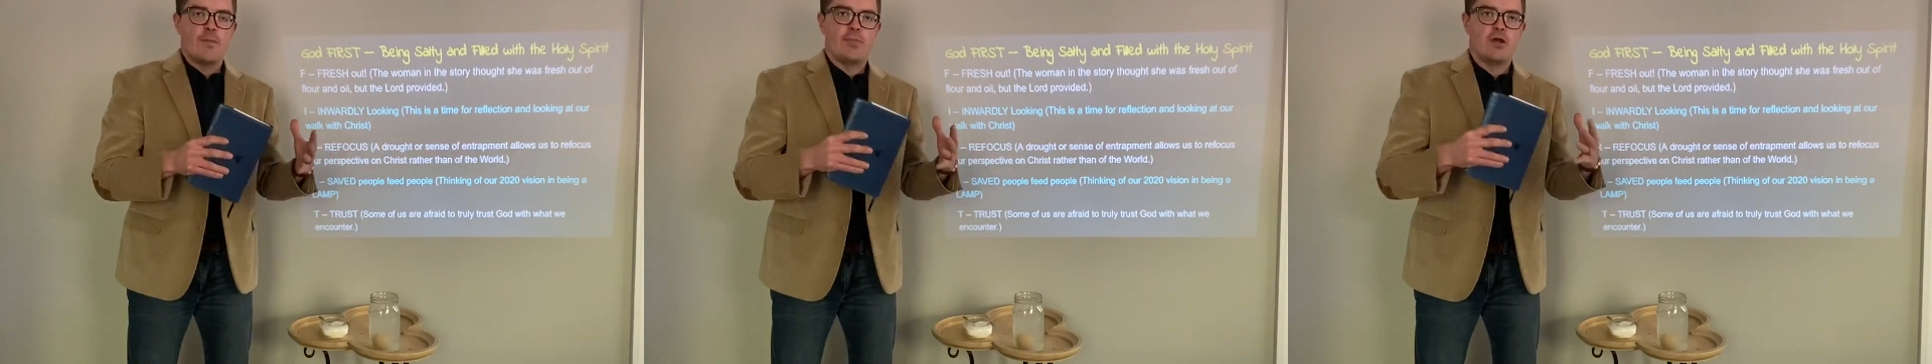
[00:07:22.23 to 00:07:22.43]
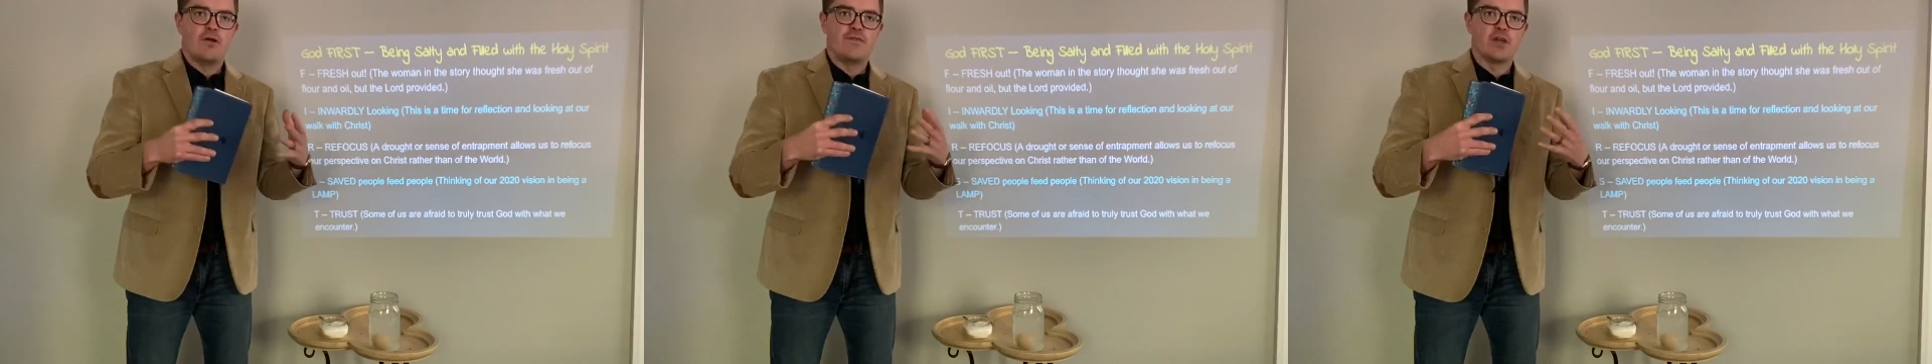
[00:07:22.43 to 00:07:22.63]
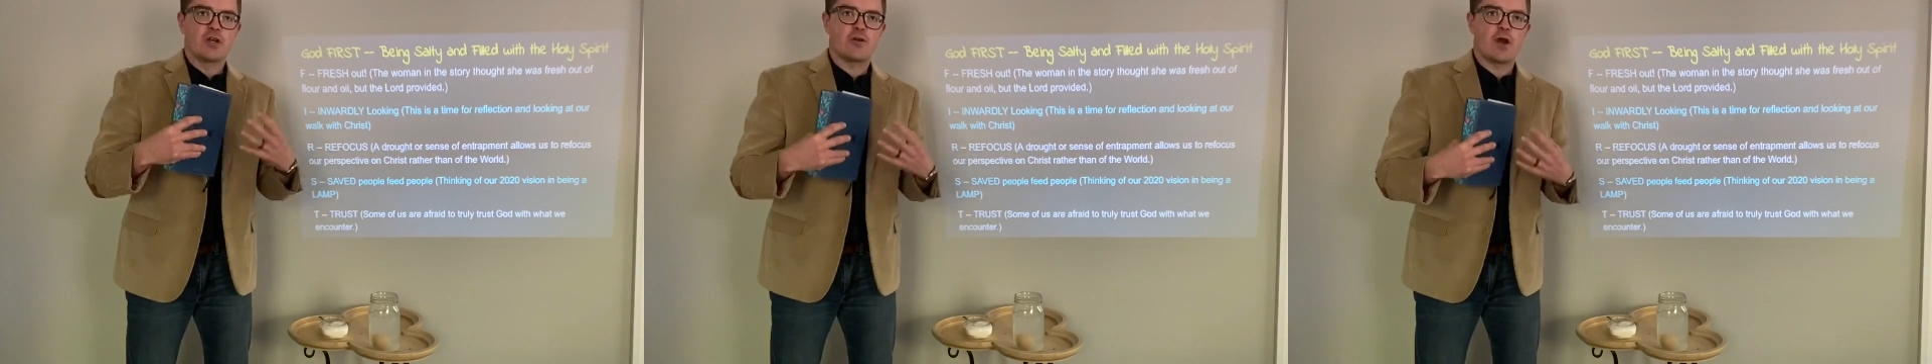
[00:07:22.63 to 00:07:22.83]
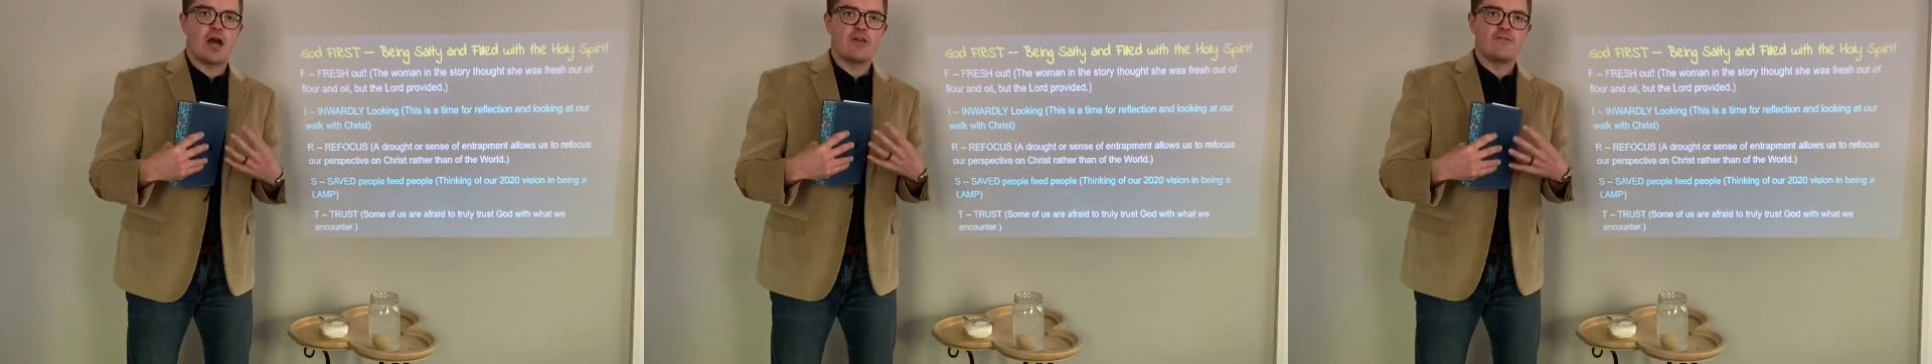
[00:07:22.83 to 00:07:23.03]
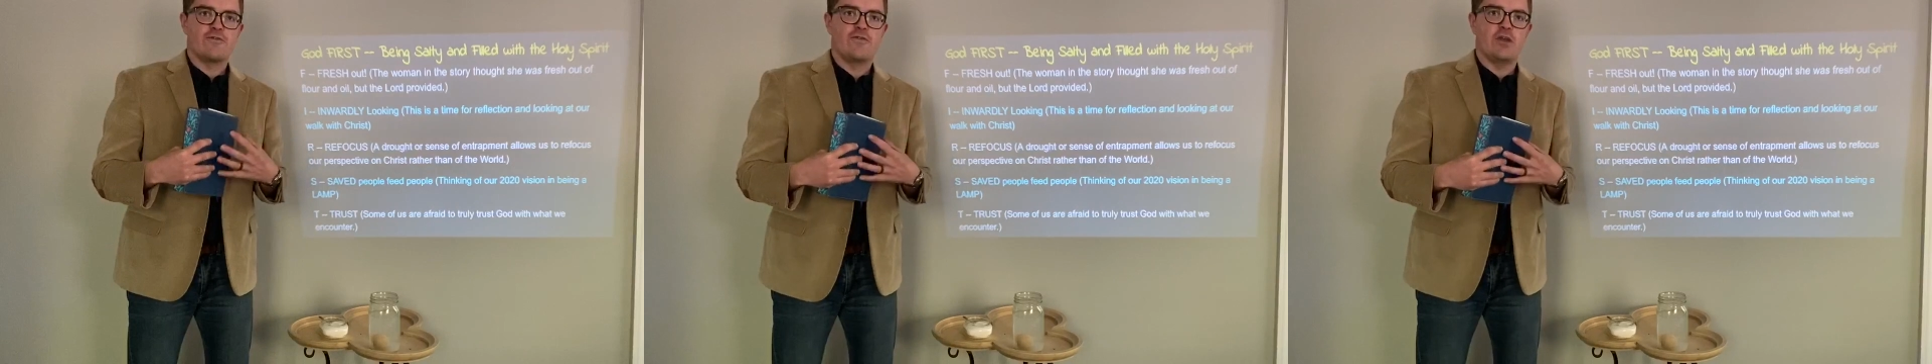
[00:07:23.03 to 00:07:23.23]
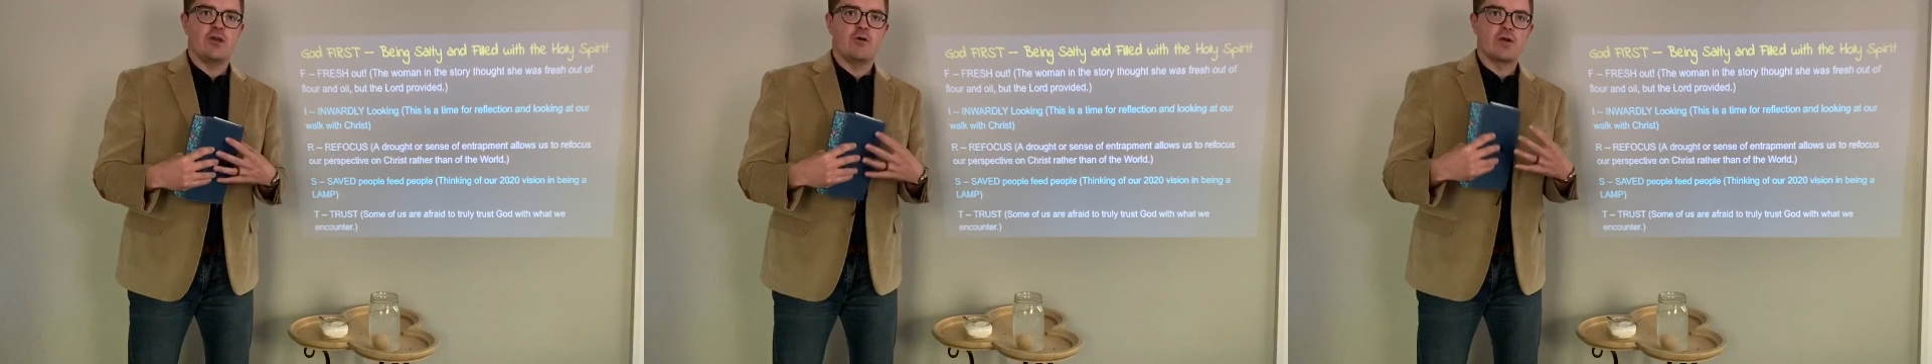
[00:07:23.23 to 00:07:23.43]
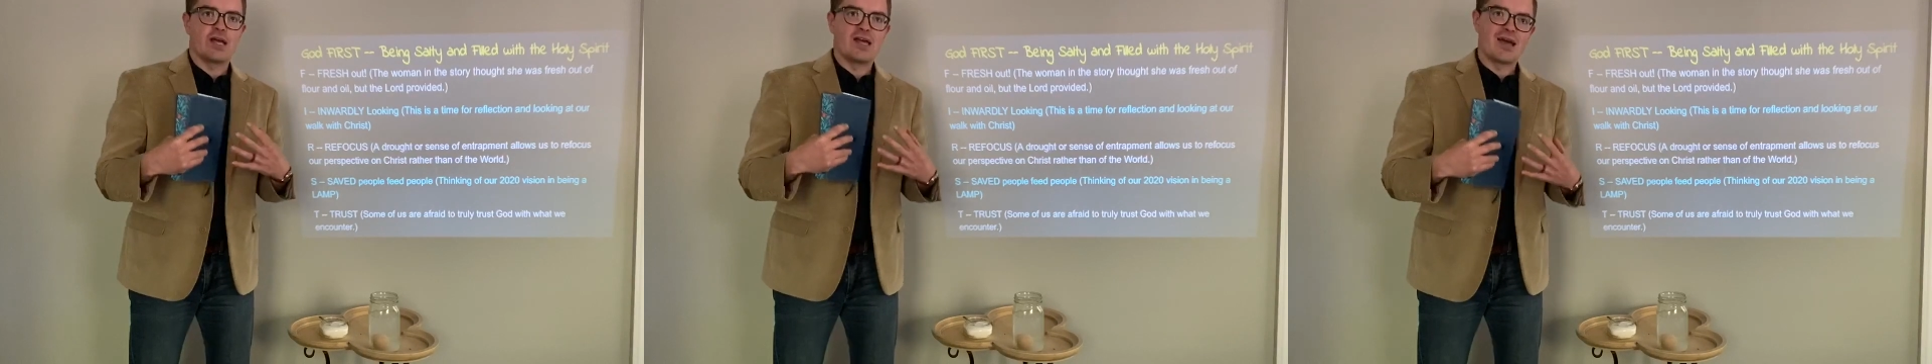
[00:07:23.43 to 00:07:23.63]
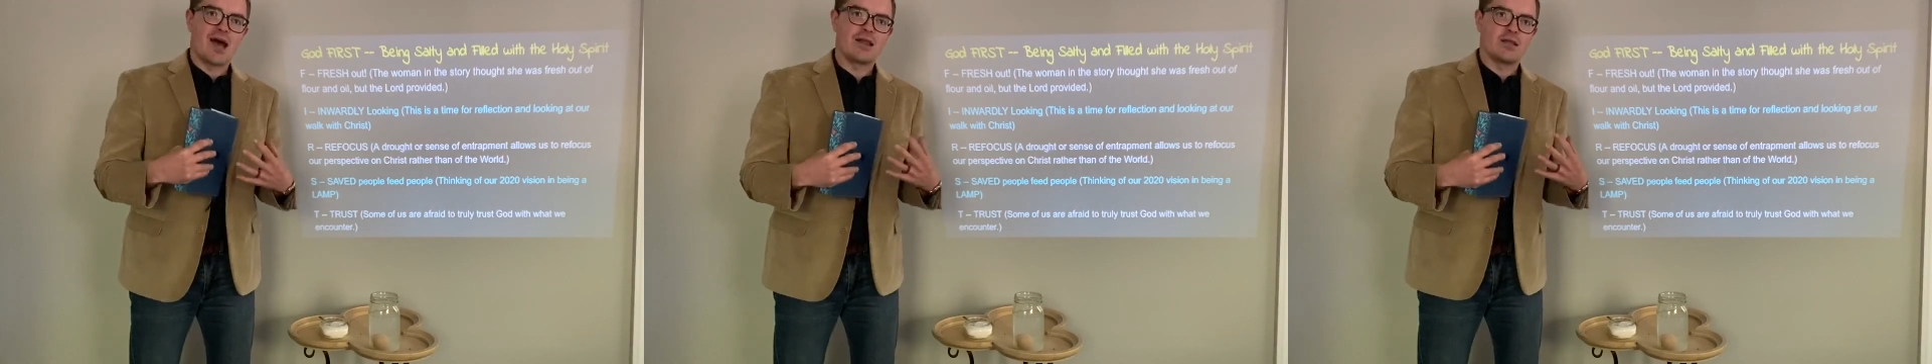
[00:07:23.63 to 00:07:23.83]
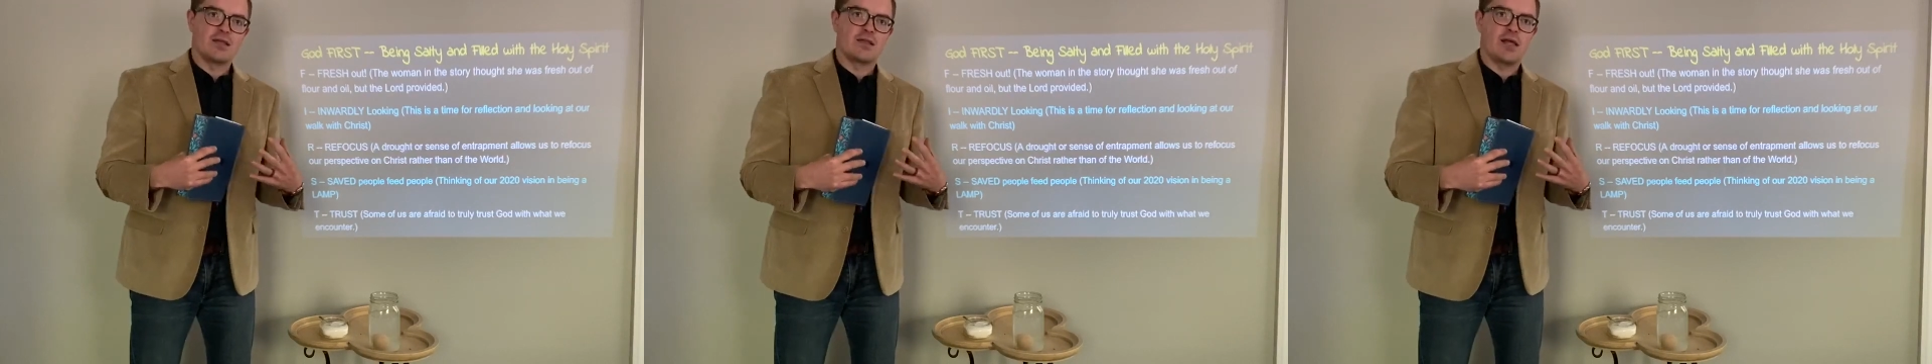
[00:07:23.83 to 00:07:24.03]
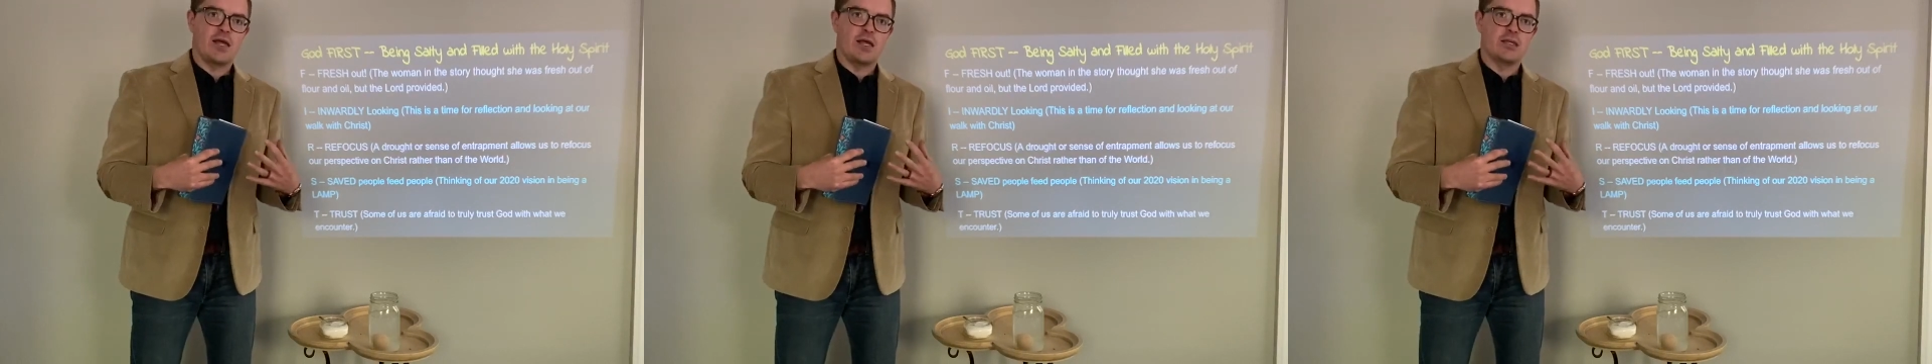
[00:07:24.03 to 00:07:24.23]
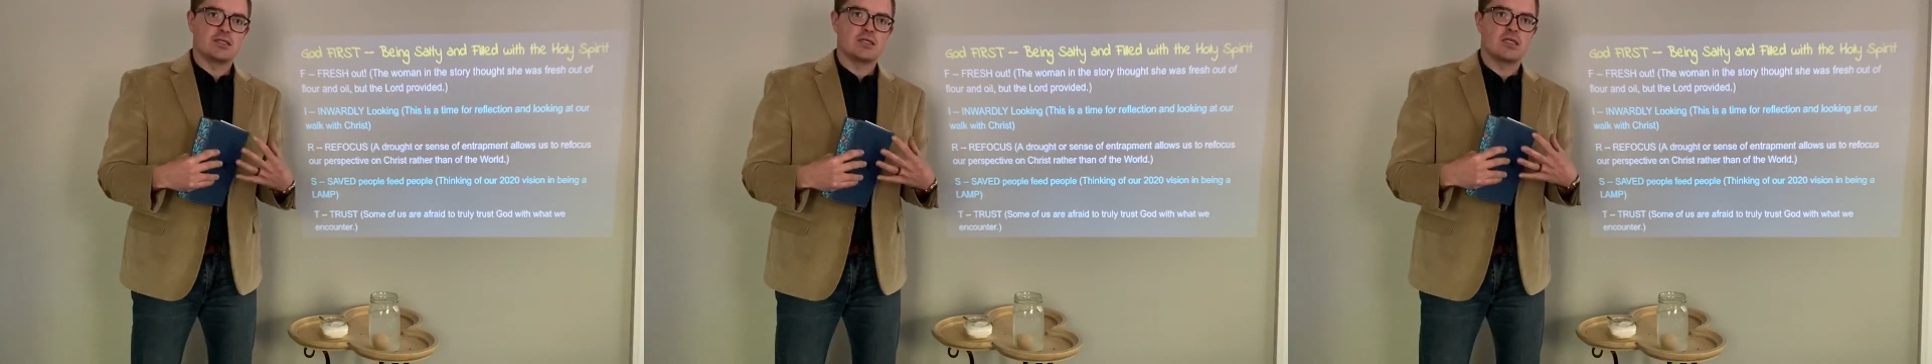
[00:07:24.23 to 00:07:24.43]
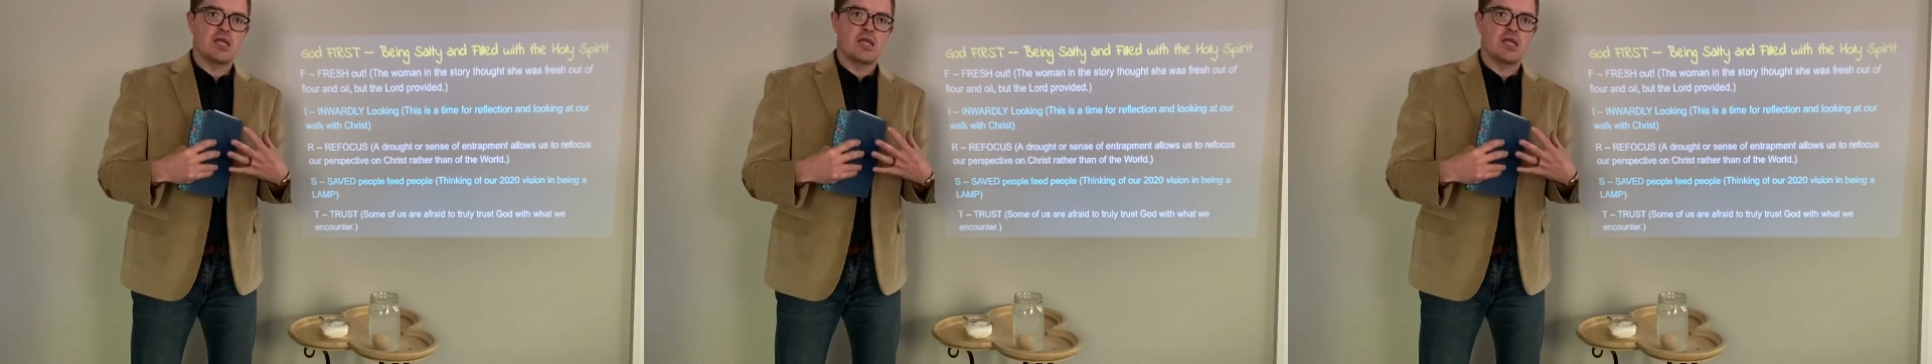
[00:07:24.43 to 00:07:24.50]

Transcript: but of the Christ-filled and godly things